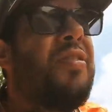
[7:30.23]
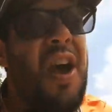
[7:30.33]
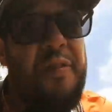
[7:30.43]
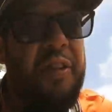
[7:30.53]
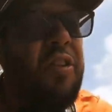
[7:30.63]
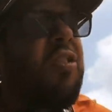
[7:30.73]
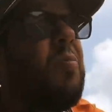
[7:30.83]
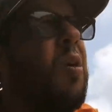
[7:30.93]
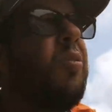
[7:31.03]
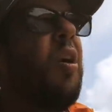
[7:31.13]
the surface
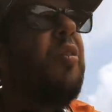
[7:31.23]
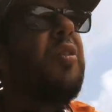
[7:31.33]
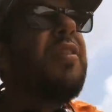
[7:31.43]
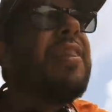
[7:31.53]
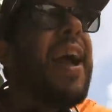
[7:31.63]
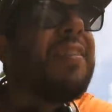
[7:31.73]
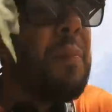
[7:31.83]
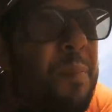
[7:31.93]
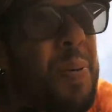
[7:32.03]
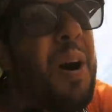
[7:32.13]
has smoothed off on this
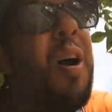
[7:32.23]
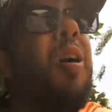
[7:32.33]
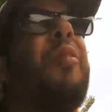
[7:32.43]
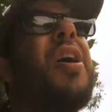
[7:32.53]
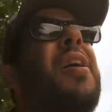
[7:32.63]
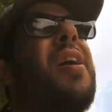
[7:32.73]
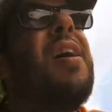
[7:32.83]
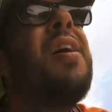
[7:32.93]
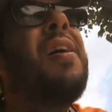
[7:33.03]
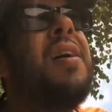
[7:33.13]
latter part of it,
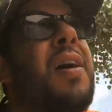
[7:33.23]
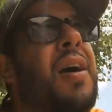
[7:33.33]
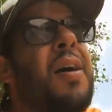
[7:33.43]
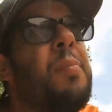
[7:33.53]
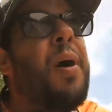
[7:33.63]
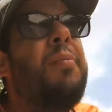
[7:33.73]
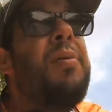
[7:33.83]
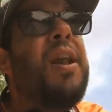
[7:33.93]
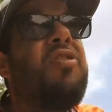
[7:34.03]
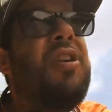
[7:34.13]

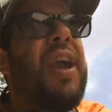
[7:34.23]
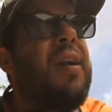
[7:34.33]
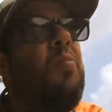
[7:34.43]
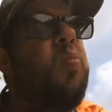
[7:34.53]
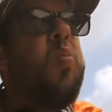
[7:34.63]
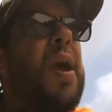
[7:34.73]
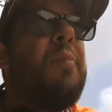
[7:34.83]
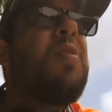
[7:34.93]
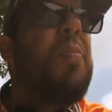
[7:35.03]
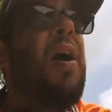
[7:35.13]
but I'm literally
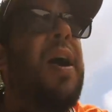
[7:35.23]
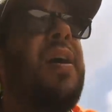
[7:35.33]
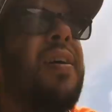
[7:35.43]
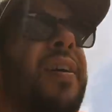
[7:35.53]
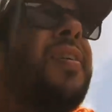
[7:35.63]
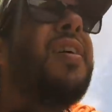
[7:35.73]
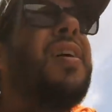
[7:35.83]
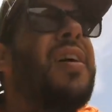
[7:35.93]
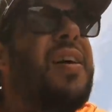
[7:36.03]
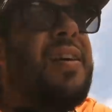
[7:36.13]
getting whipped by
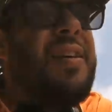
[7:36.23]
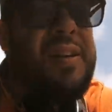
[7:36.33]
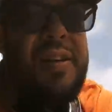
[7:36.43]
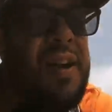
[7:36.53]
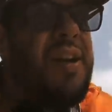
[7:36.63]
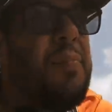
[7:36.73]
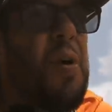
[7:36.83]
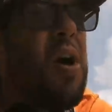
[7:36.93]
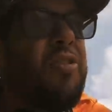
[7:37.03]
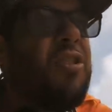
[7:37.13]

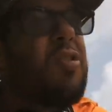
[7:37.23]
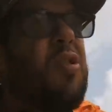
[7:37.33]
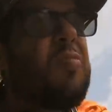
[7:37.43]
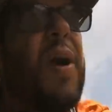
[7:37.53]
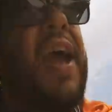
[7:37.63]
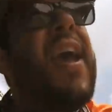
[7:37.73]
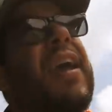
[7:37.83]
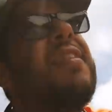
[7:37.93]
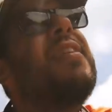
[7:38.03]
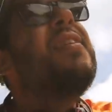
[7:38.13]
branches across my
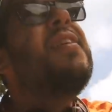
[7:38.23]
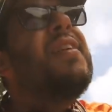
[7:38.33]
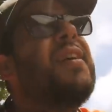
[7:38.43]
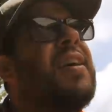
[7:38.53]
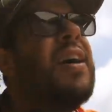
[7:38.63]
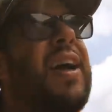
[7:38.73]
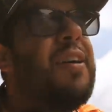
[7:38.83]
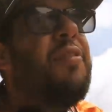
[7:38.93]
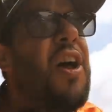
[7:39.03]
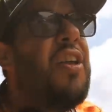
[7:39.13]
head
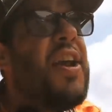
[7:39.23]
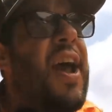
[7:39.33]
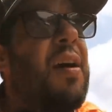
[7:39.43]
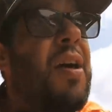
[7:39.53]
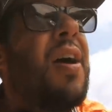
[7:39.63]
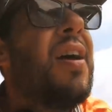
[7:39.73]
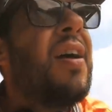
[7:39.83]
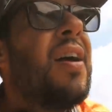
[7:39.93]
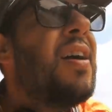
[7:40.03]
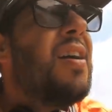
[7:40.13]
and further down,
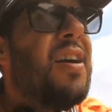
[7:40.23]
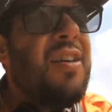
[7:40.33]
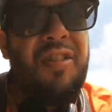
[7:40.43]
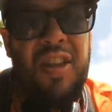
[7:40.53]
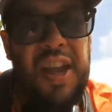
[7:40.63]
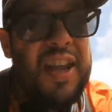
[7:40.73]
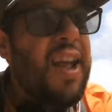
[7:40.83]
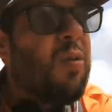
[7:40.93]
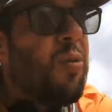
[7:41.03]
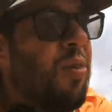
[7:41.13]

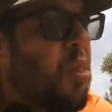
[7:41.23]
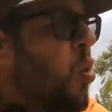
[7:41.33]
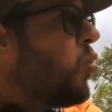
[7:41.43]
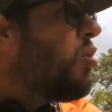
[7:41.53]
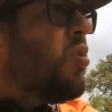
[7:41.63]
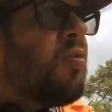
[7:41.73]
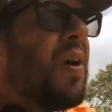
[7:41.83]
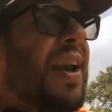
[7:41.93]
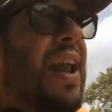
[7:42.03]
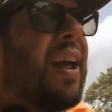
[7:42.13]
stinging nettles and thorns
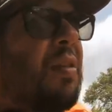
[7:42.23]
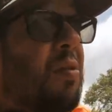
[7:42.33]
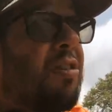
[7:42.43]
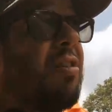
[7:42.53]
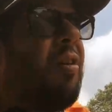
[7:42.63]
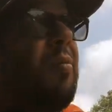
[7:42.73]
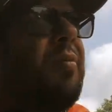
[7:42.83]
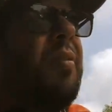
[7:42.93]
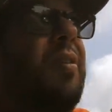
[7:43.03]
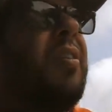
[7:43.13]
across my legs, which is
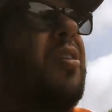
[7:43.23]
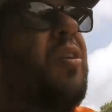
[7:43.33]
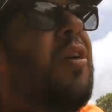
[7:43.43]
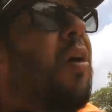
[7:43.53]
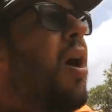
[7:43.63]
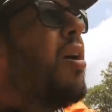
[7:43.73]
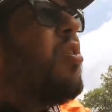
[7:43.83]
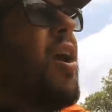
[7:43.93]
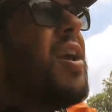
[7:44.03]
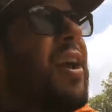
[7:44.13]
not
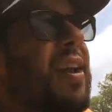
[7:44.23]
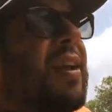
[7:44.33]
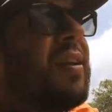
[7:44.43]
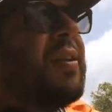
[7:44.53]
great.